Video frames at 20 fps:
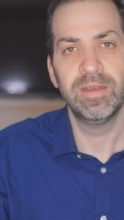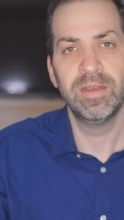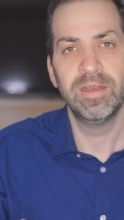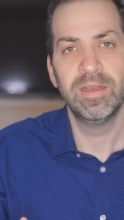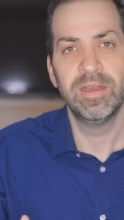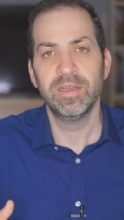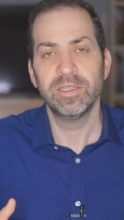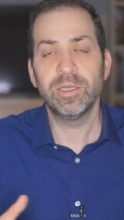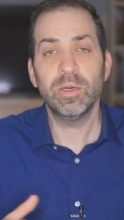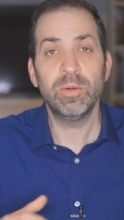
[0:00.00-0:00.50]

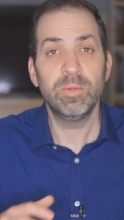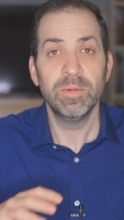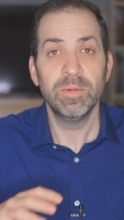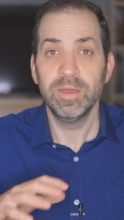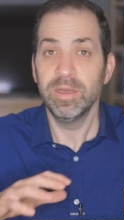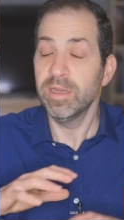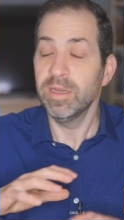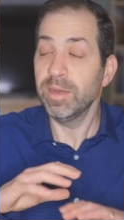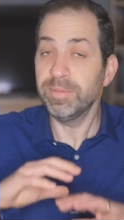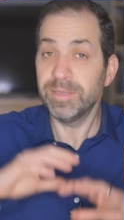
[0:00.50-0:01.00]
So,
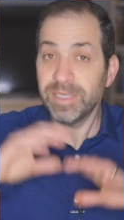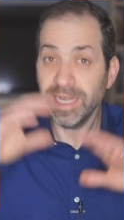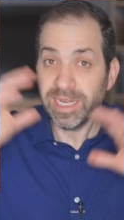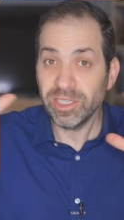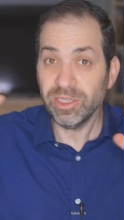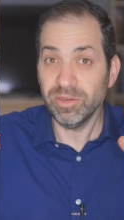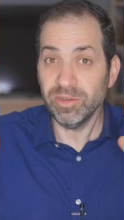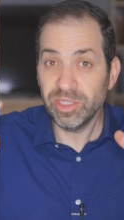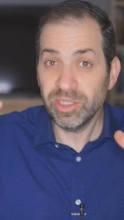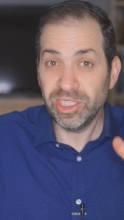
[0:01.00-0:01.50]

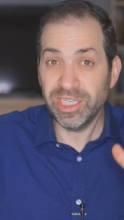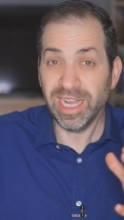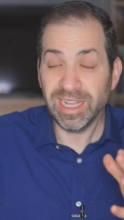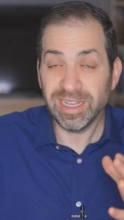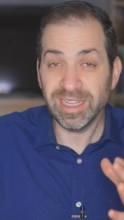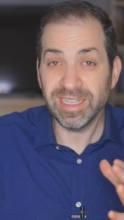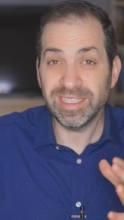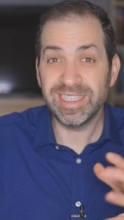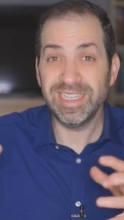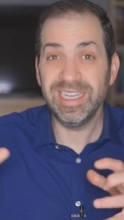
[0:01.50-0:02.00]
obsessional
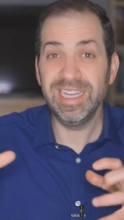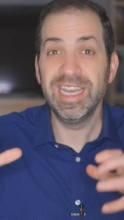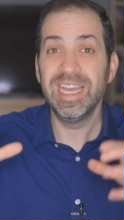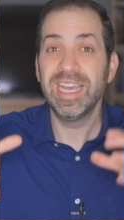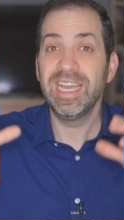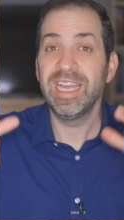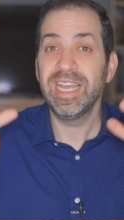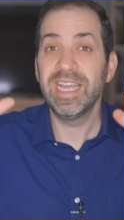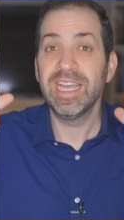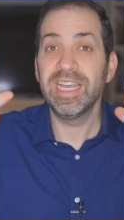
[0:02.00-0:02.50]
jealousy
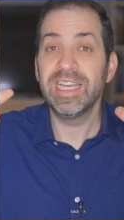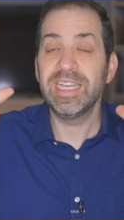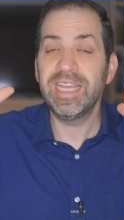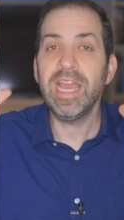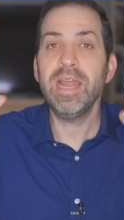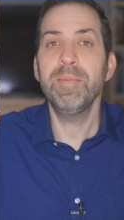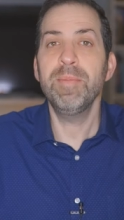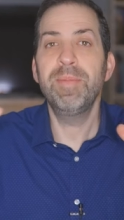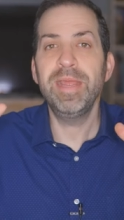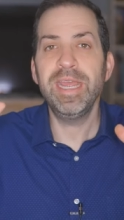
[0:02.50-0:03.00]

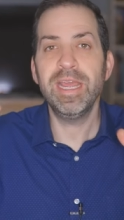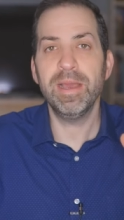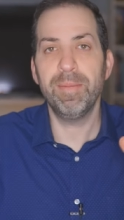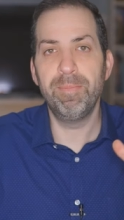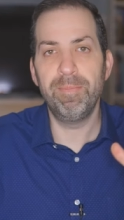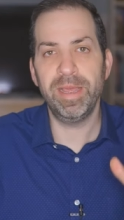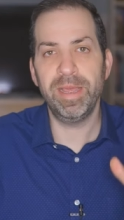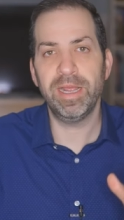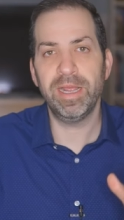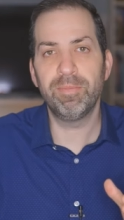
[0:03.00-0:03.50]
can be a
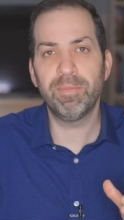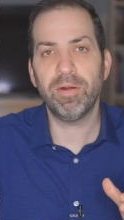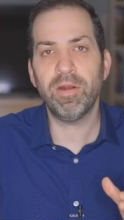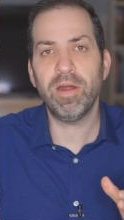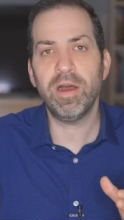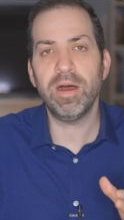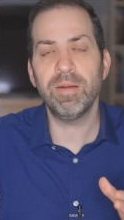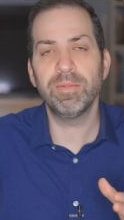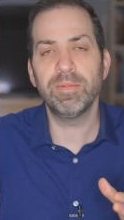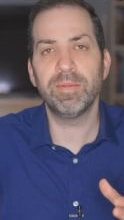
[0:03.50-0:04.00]
big
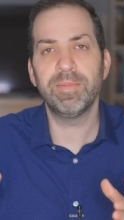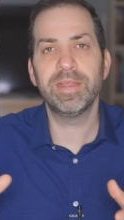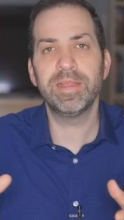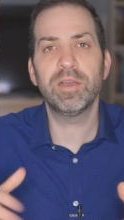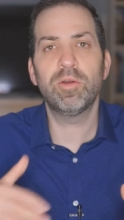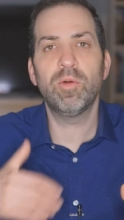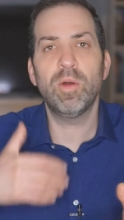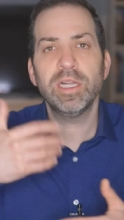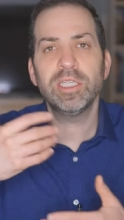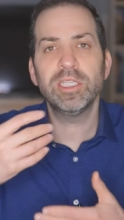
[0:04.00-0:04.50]
problem. And the
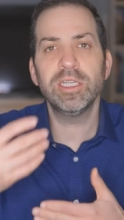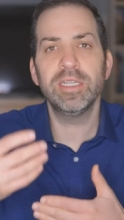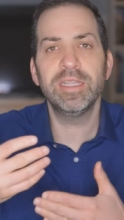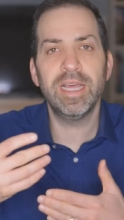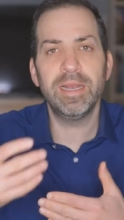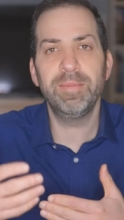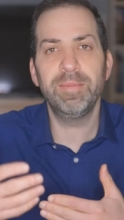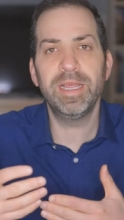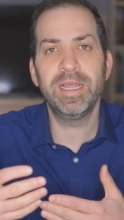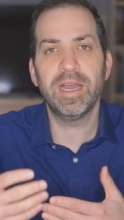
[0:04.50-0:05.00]
question
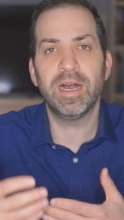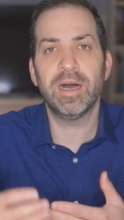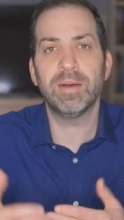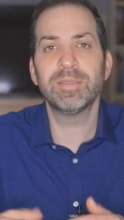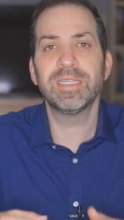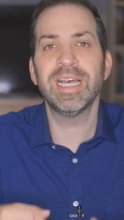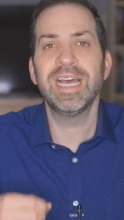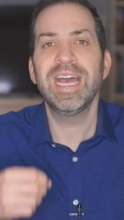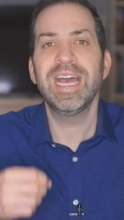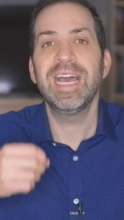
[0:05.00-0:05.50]
then becomes
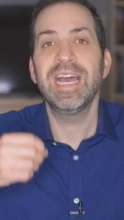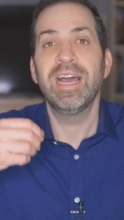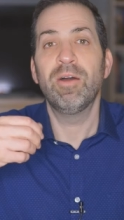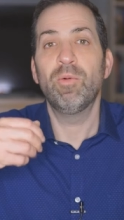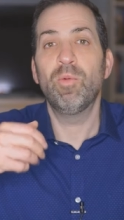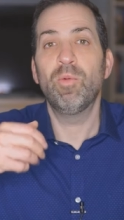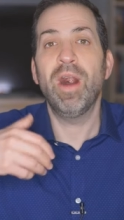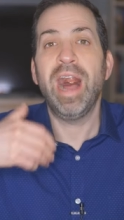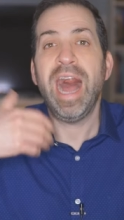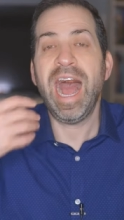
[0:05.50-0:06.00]

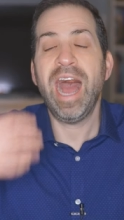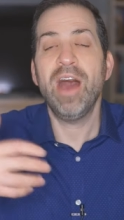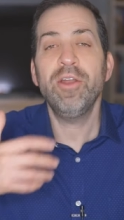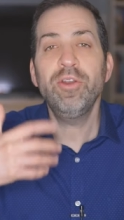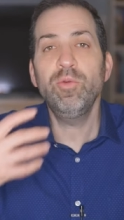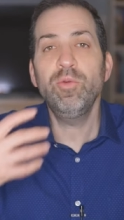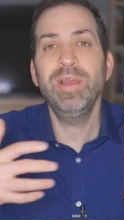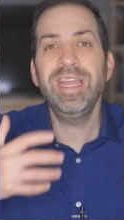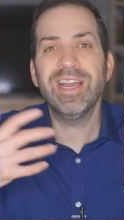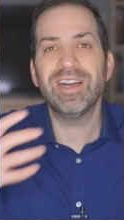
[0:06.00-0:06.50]
well, how do
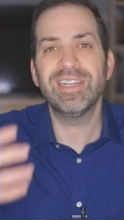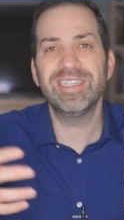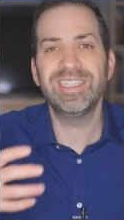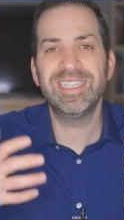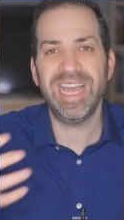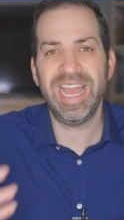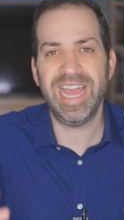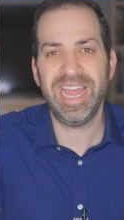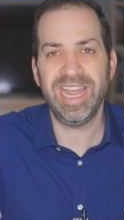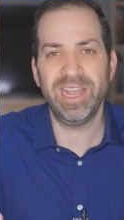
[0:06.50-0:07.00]
we
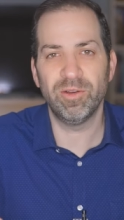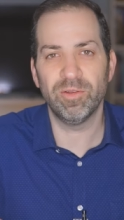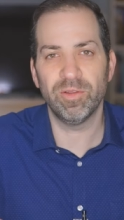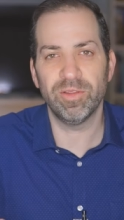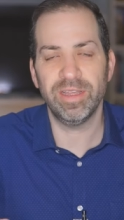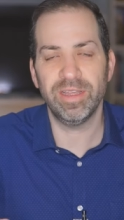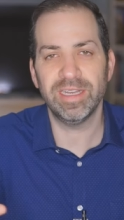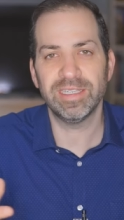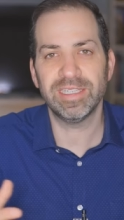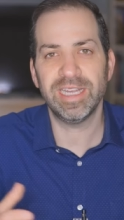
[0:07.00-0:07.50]
untangle
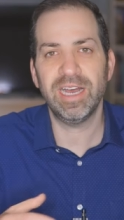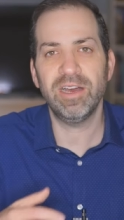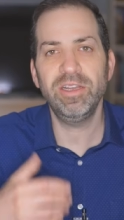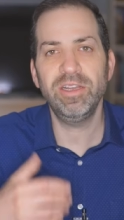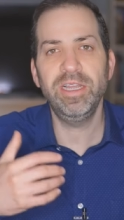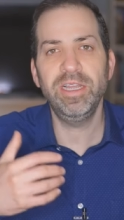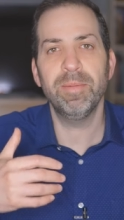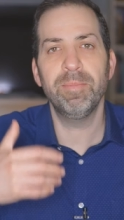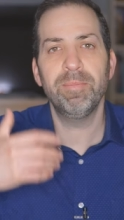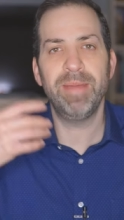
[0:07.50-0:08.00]
this? How do
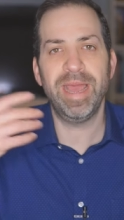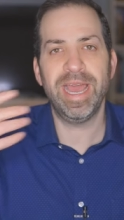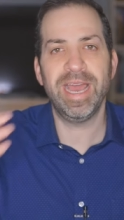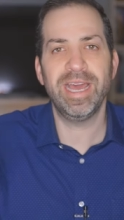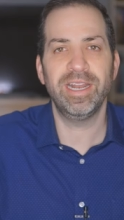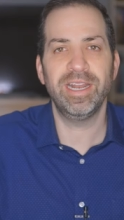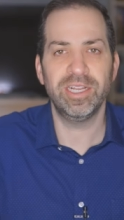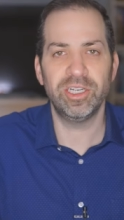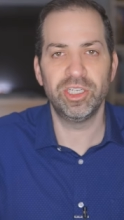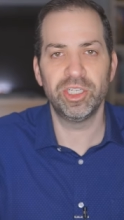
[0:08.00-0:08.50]
you
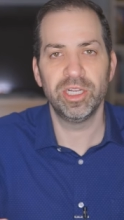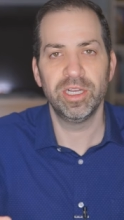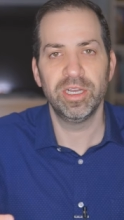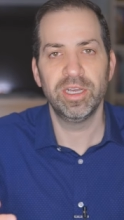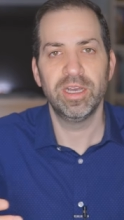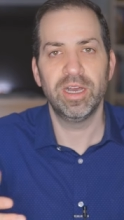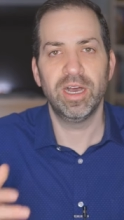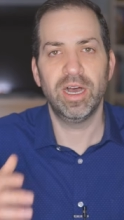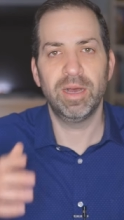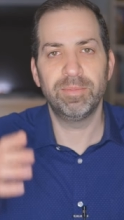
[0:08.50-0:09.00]
manage
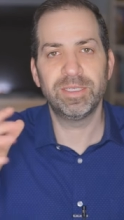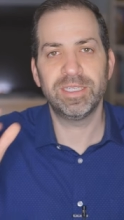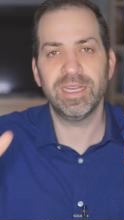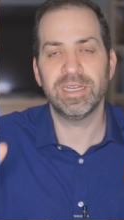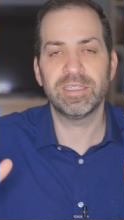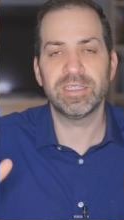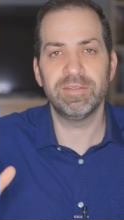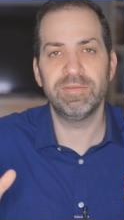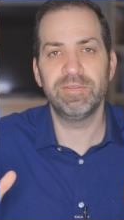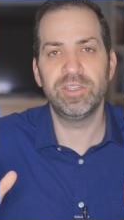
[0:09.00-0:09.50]

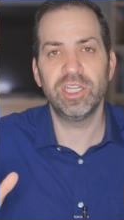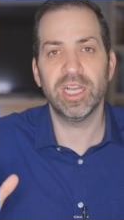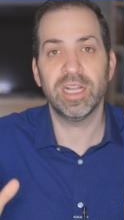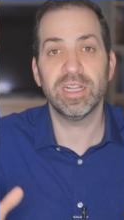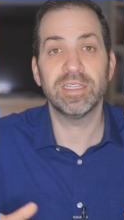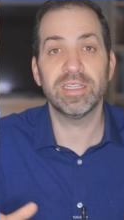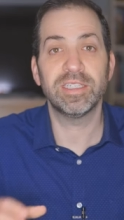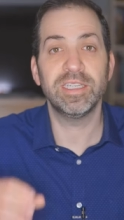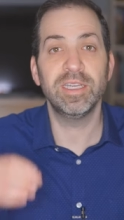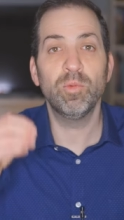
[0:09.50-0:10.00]
obsessive
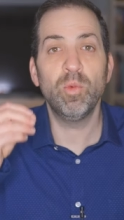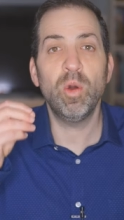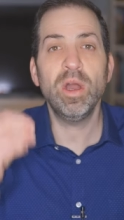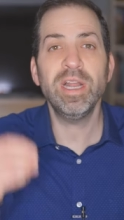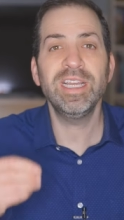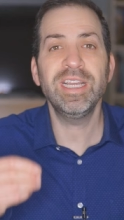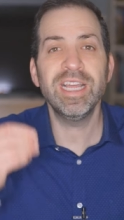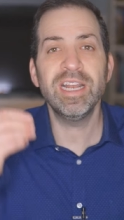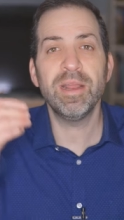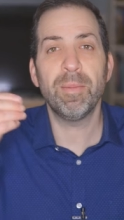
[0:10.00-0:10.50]
jealousy. What
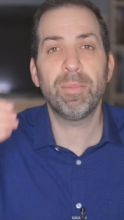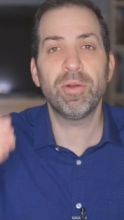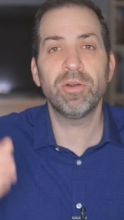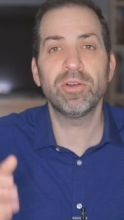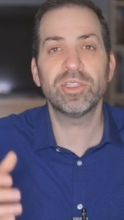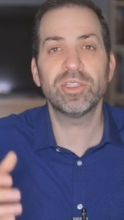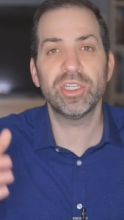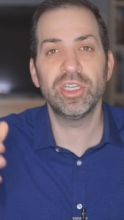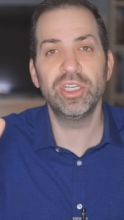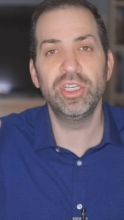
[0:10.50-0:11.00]
can a
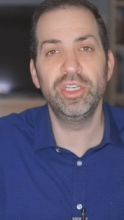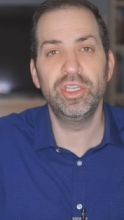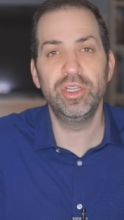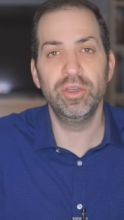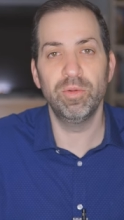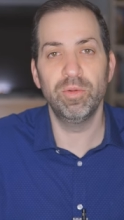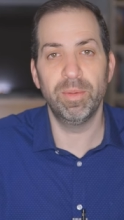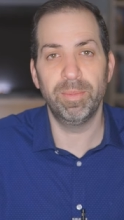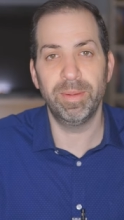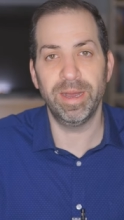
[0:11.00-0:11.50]
person
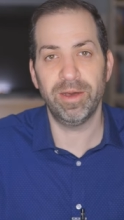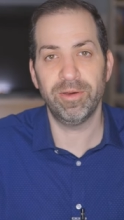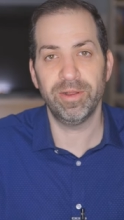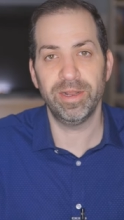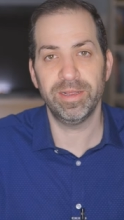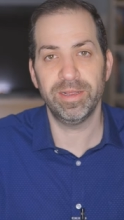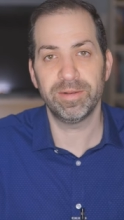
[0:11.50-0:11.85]
do about it?